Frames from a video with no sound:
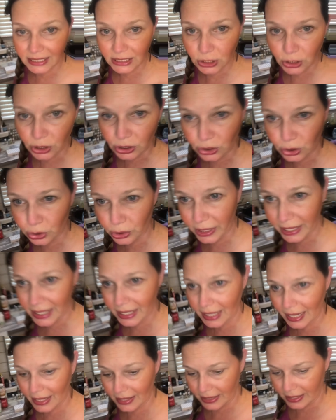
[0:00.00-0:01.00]
to
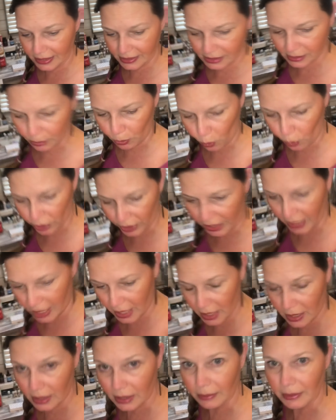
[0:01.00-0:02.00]
drink this morning.
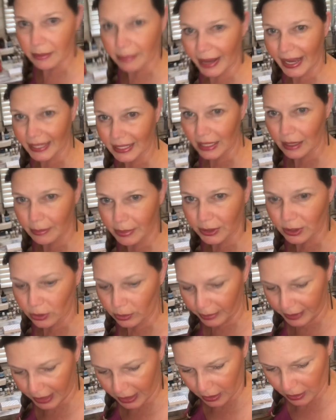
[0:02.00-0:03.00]
Let me back it up a little
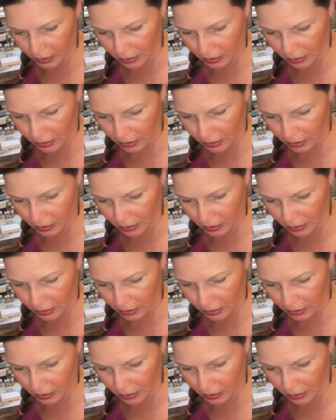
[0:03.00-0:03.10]
bit